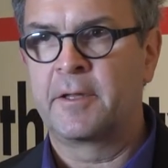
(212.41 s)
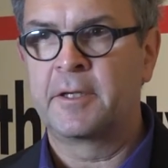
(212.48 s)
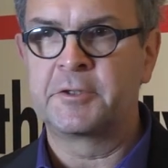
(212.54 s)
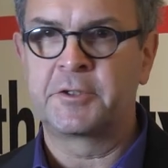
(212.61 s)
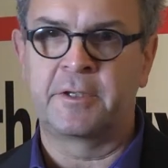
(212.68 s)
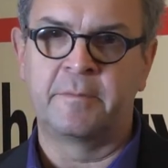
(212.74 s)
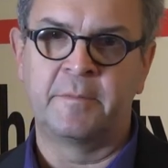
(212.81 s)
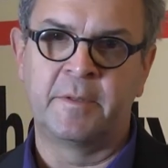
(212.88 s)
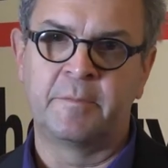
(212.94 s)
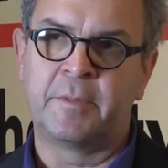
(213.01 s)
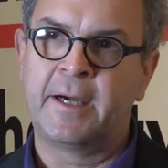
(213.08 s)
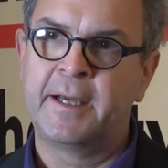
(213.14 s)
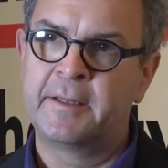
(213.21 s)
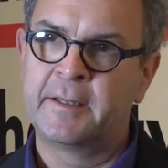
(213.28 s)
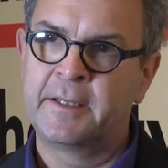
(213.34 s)
Things that have been
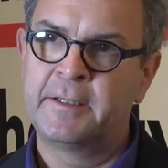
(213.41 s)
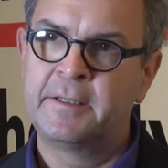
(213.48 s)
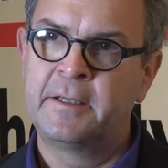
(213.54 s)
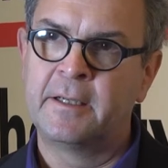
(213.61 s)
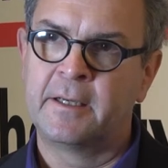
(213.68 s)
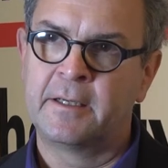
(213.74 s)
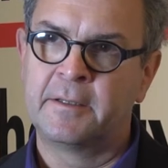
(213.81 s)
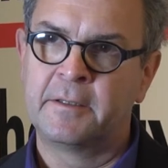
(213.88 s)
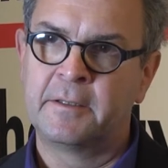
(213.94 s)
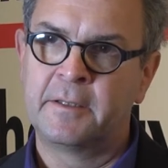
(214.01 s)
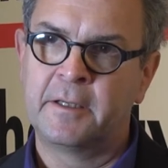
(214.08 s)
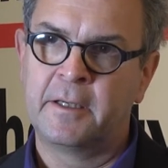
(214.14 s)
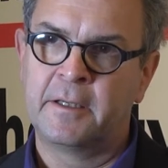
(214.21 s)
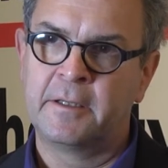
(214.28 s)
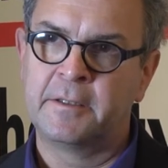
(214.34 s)
piloted uh,
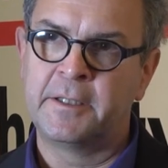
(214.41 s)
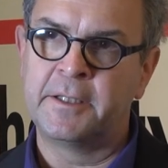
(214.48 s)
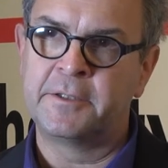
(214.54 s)
uh, mm -hmm.